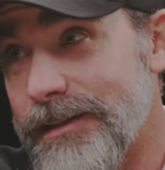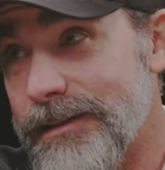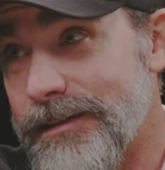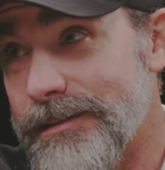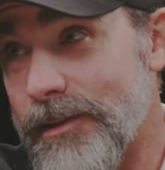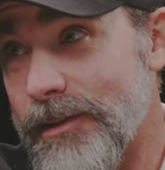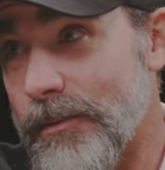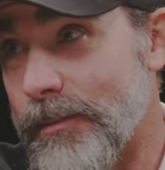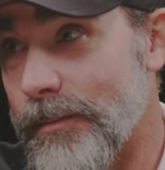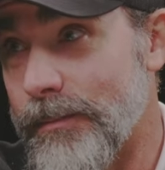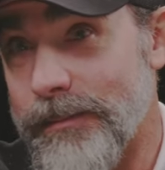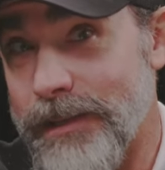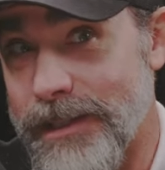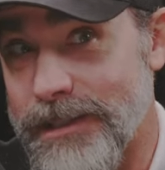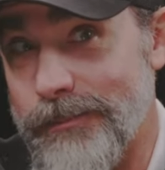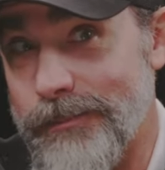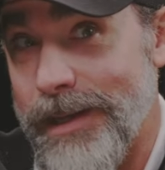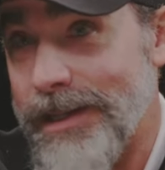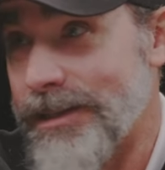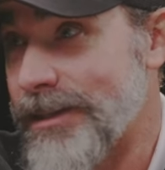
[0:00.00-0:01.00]
So,
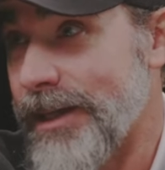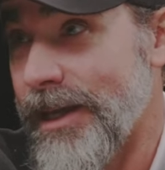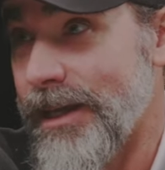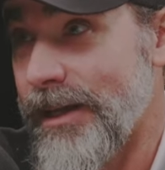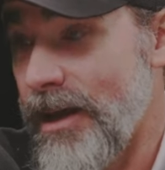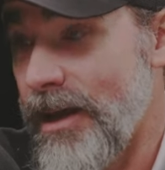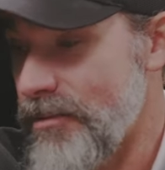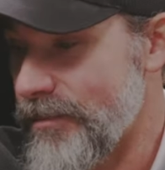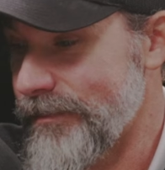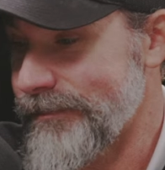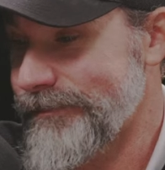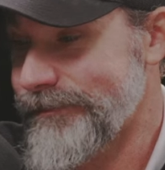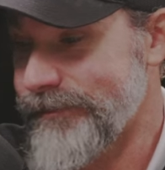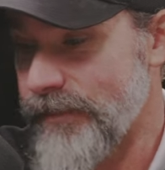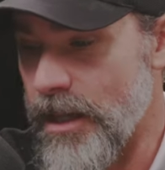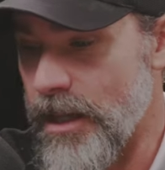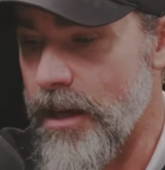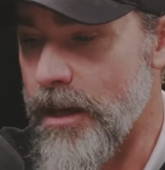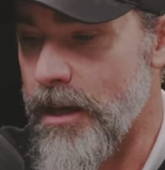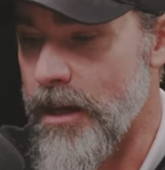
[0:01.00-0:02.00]
let's make today count.
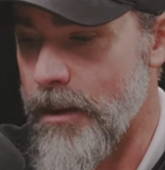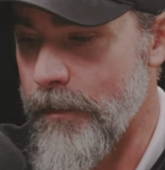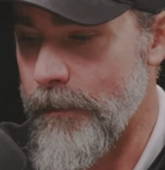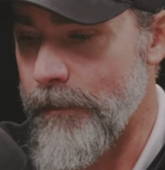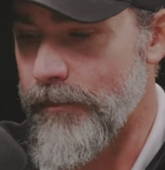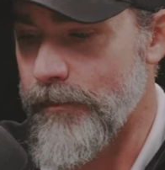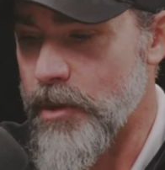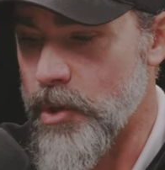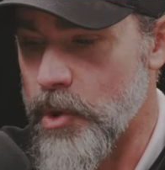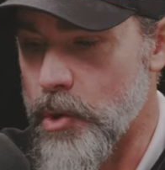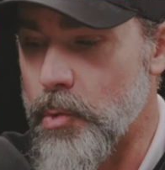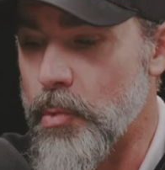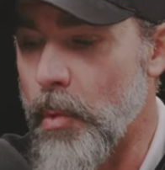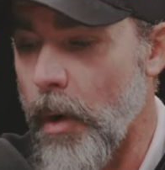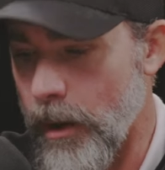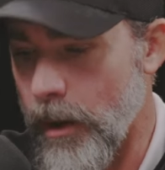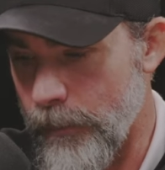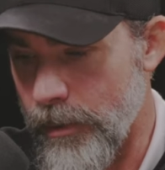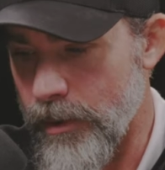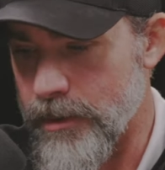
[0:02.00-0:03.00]
Um, you
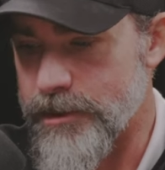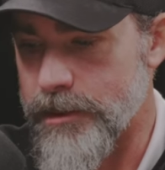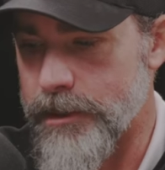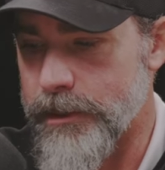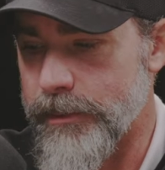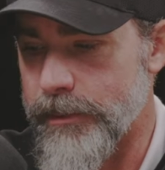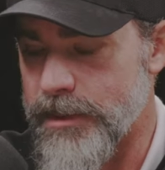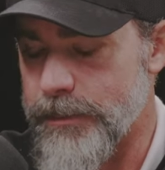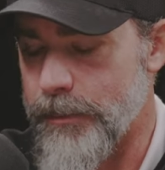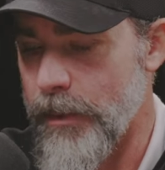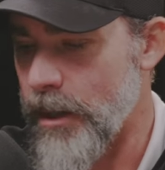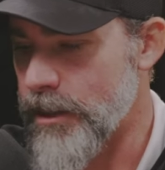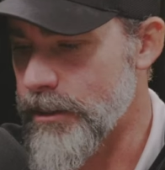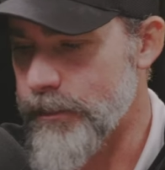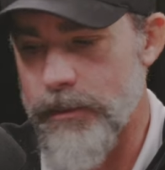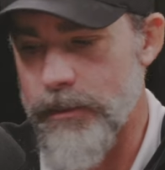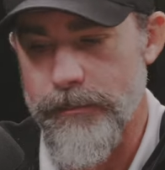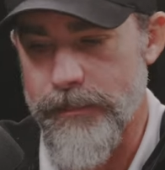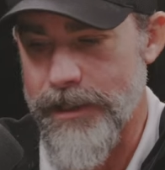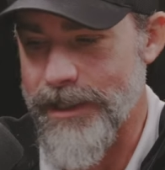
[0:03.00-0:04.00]
are personally
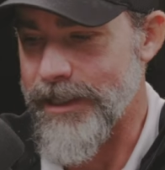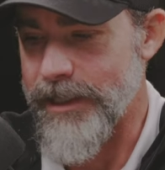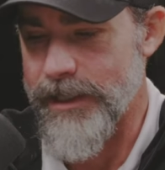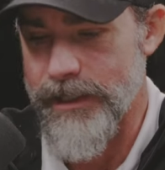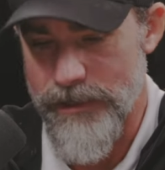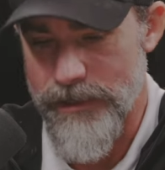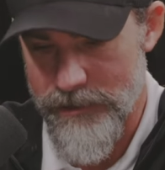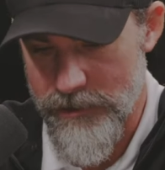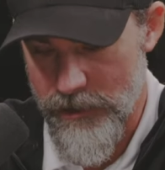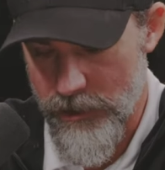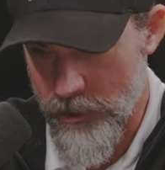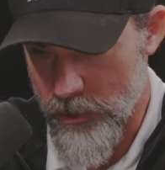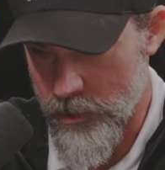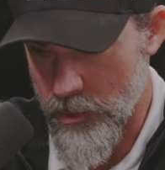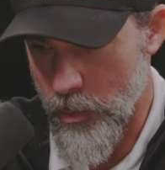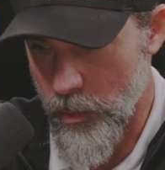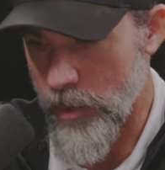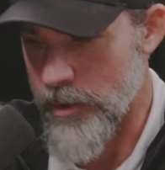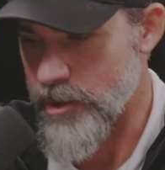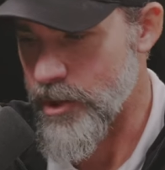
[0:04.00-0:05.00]
responsible, meaning it is
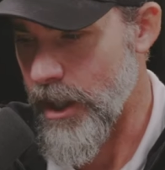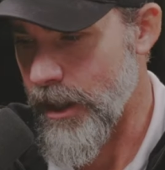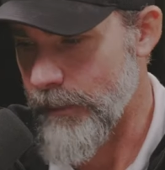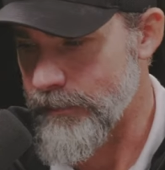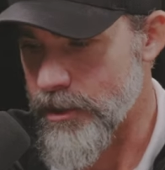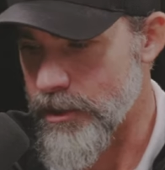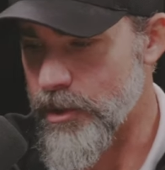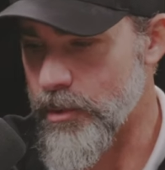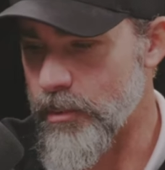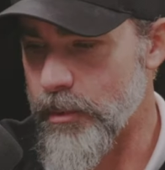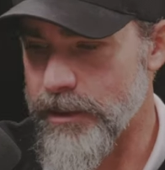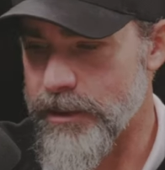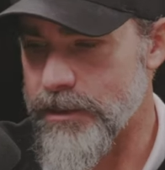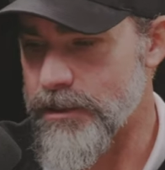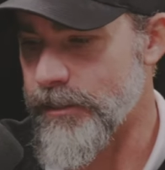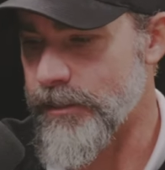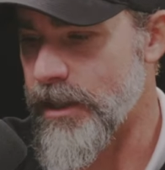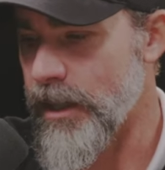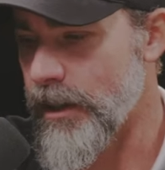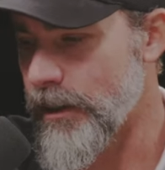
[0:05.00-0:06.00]
your job to do what
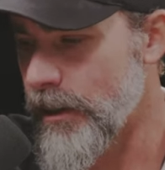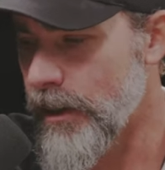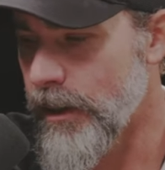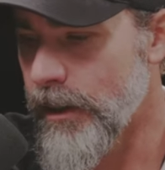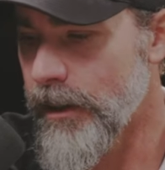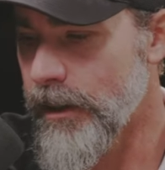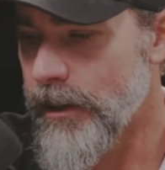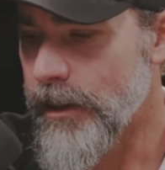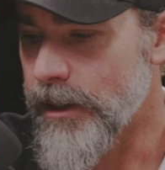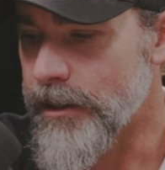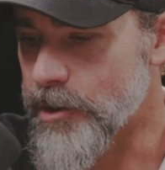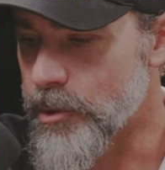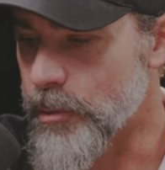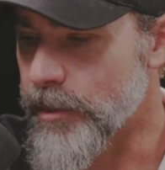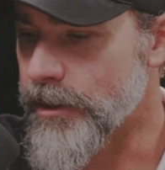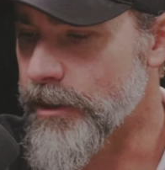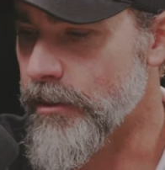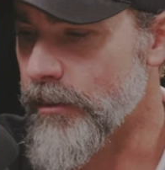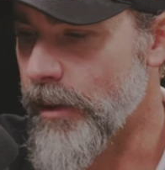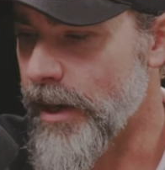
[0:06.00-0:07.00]
needs to be done, and
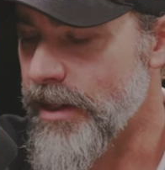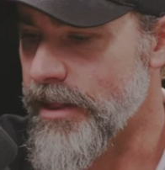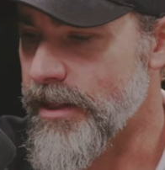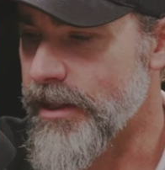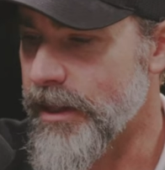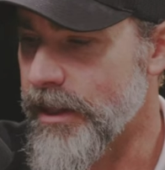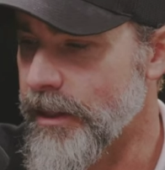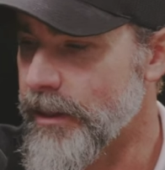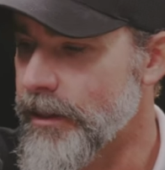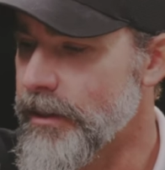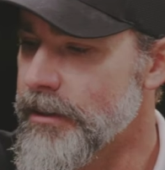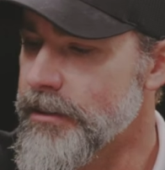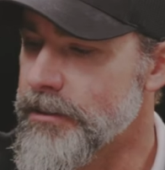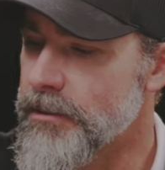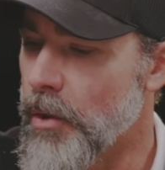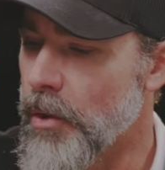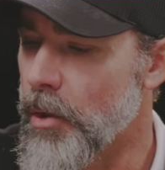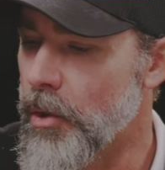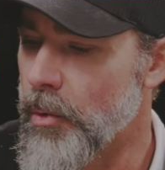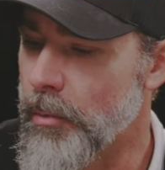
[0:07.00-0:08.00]
doing the right thing
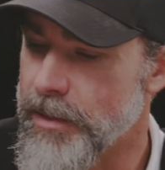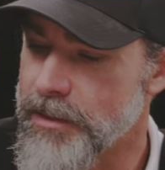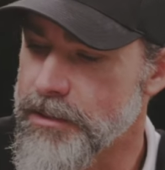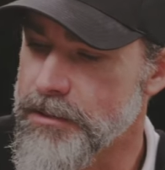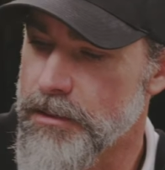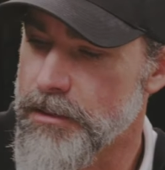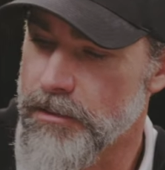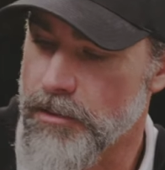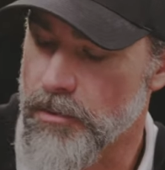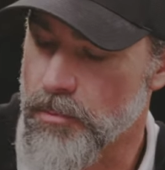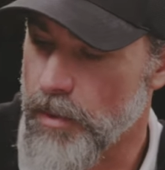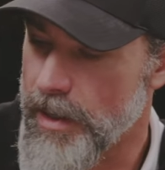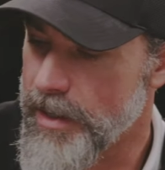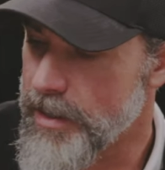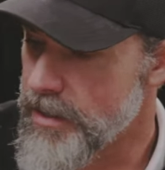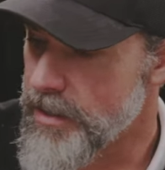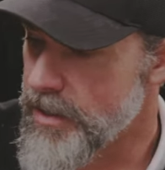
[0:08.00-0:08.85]
is always the right